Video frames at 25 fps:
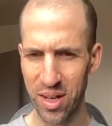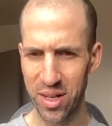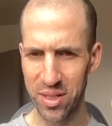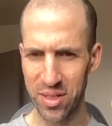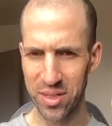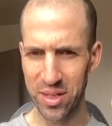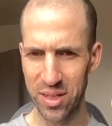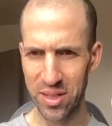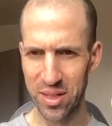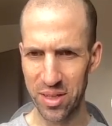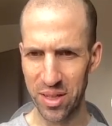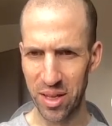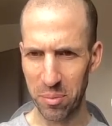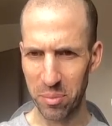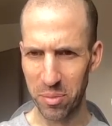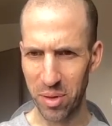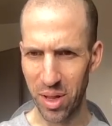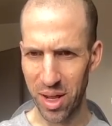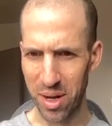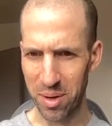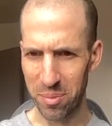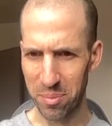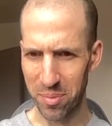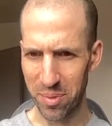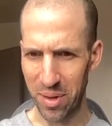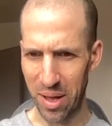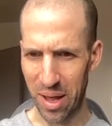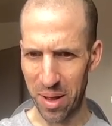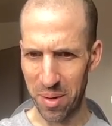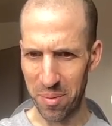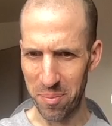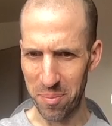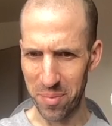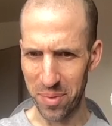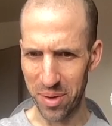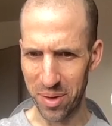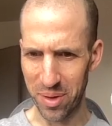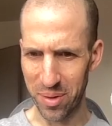See, I'm glad I'm
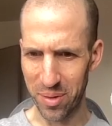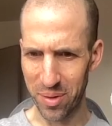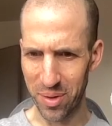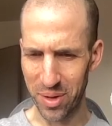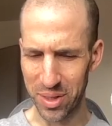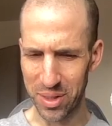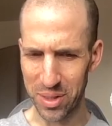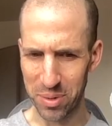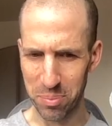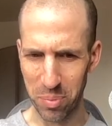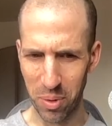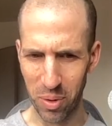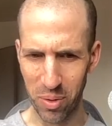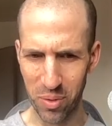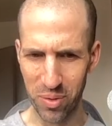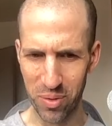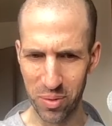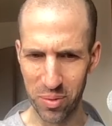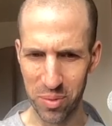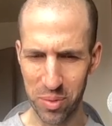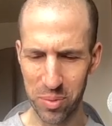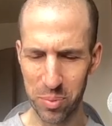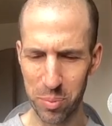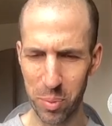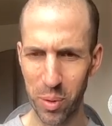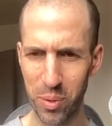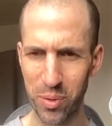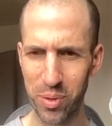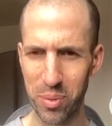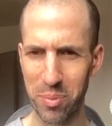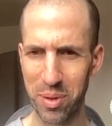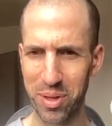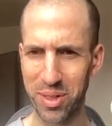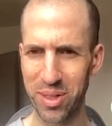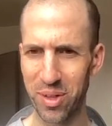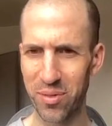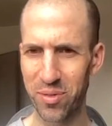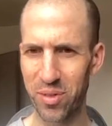I'm expo- exposing
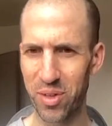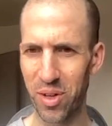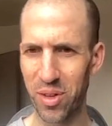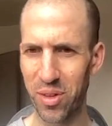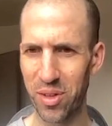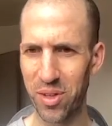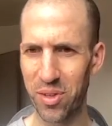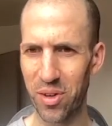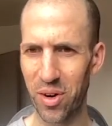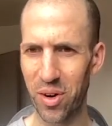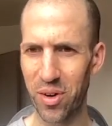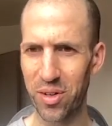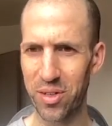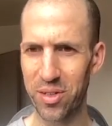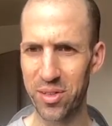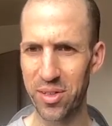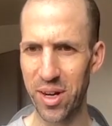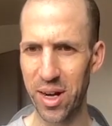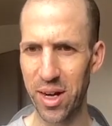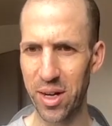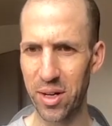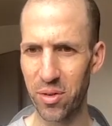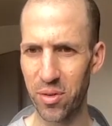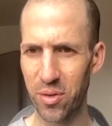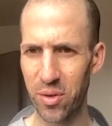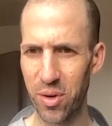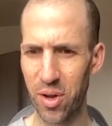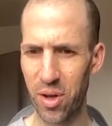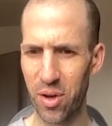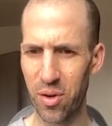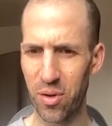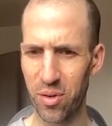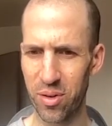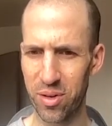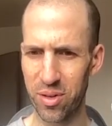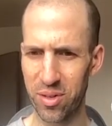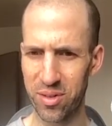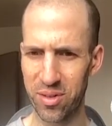myself to all these artists that I don't know
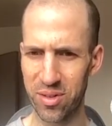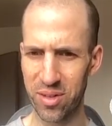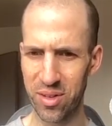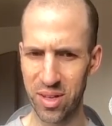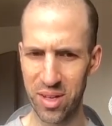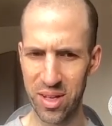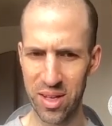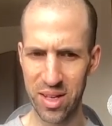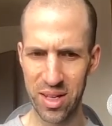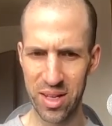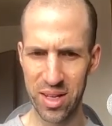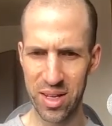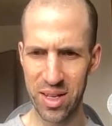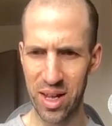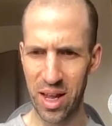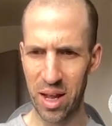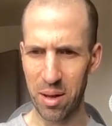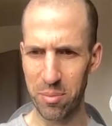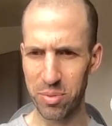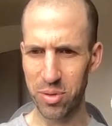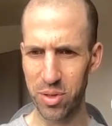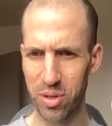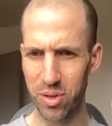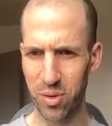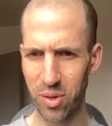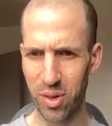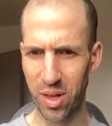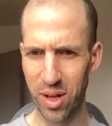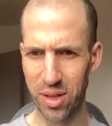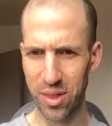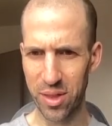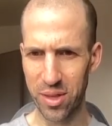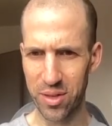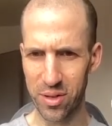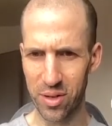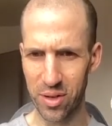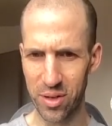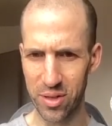because I'm sure a lot of
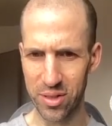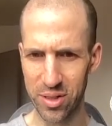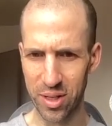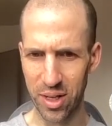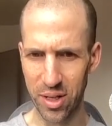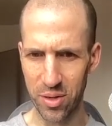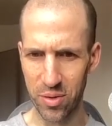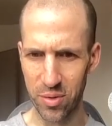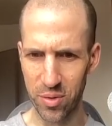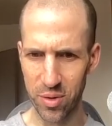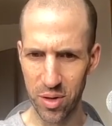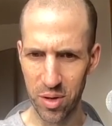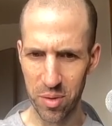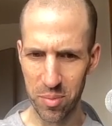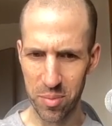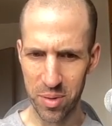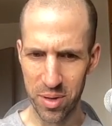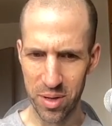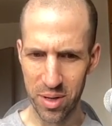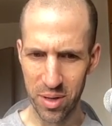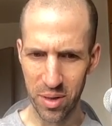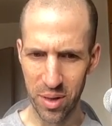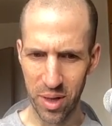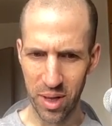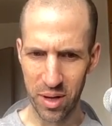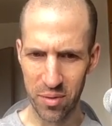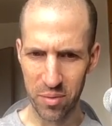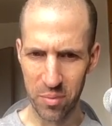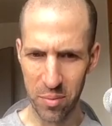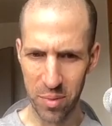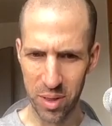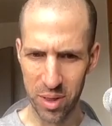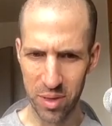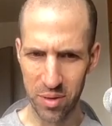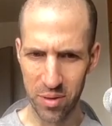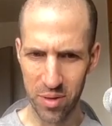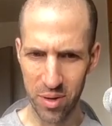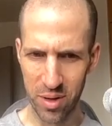these artists I do know, but a lot of them I
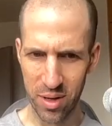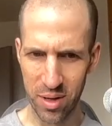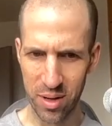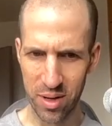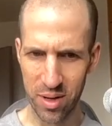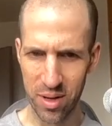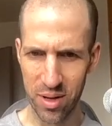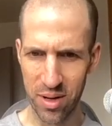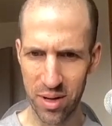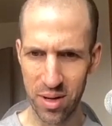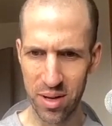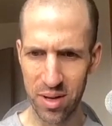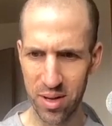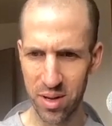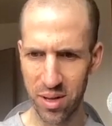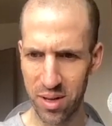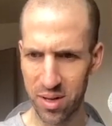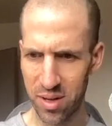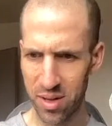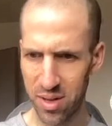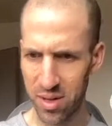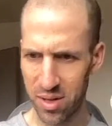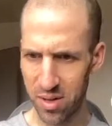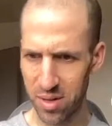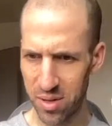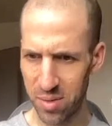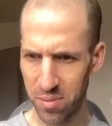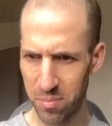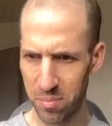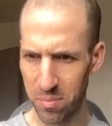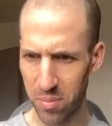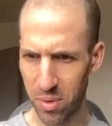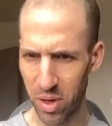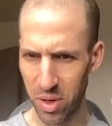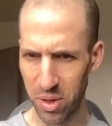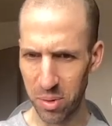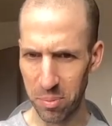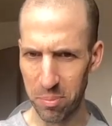do not.
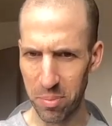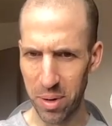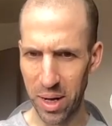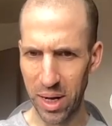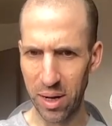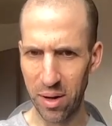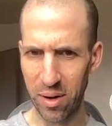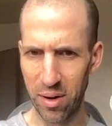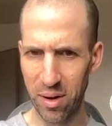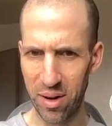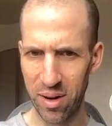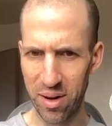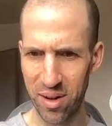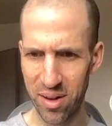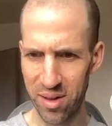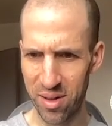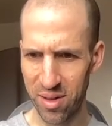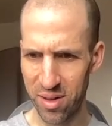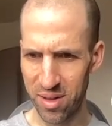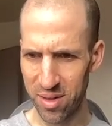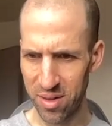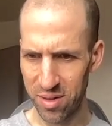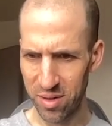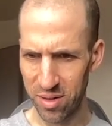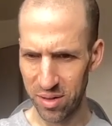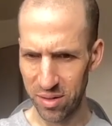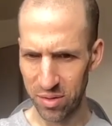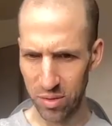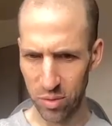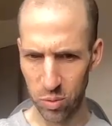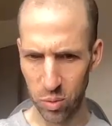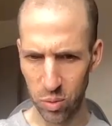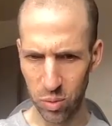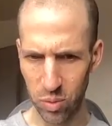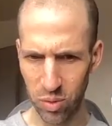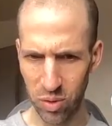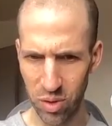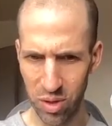Mark Beyer, that's
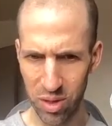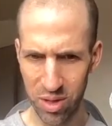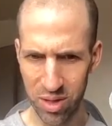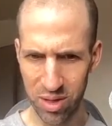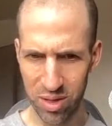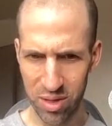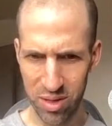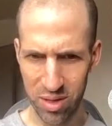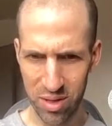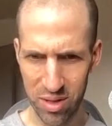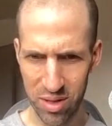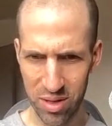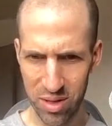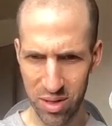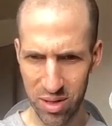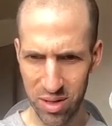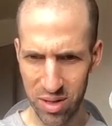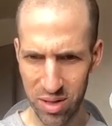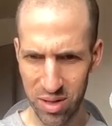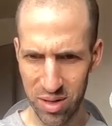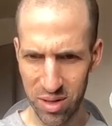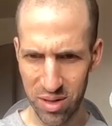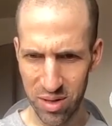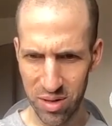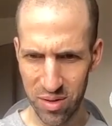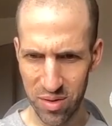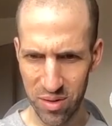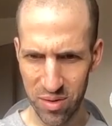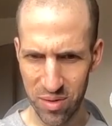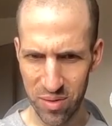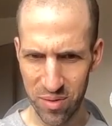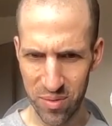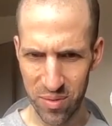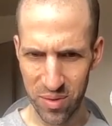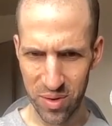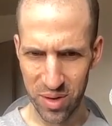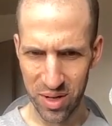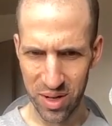cool.
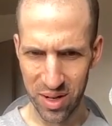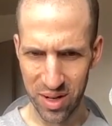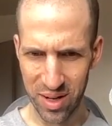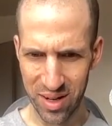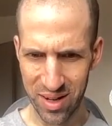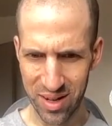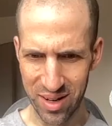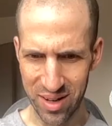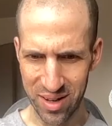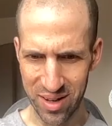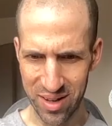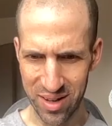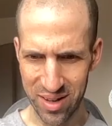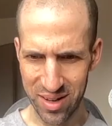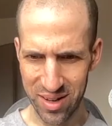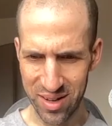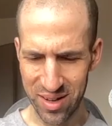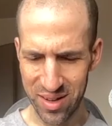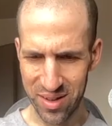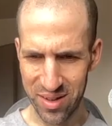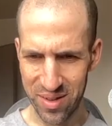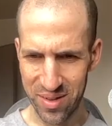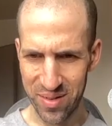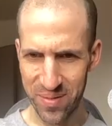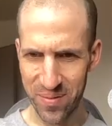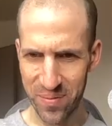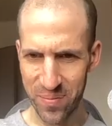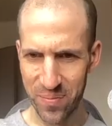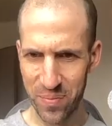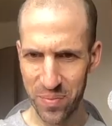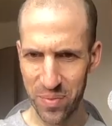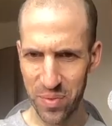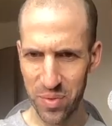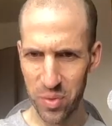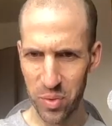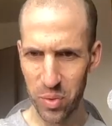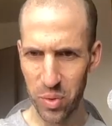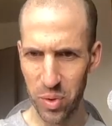Very uh,
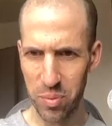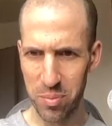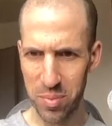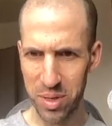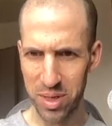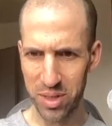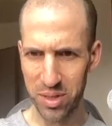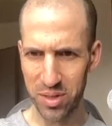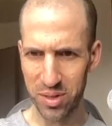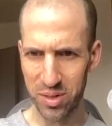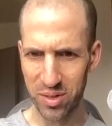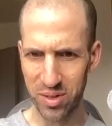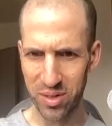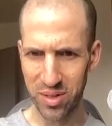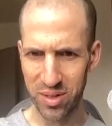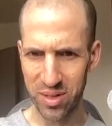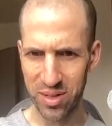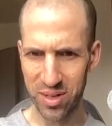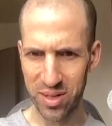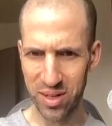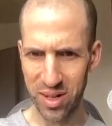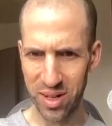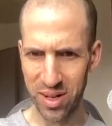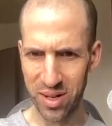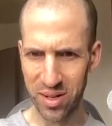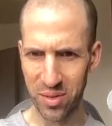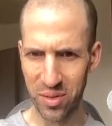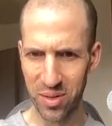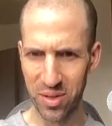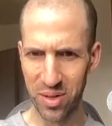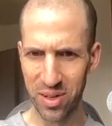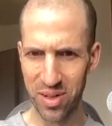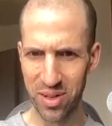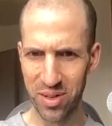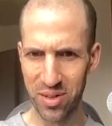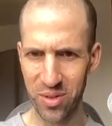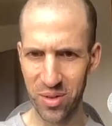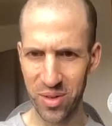two-dimensional kind of
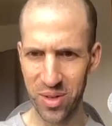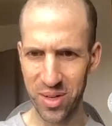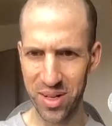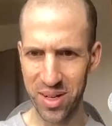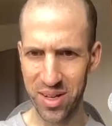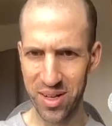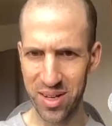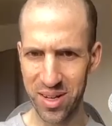look to it.